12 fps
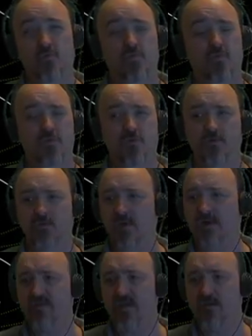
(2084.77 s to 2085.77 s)
Earth
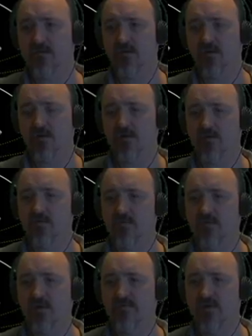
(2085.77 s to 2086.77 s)
gravity? Kerbal
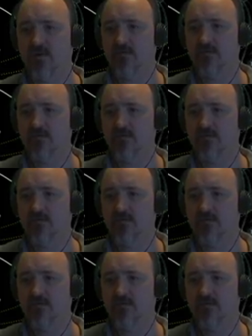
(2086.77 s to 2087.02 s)
gravity?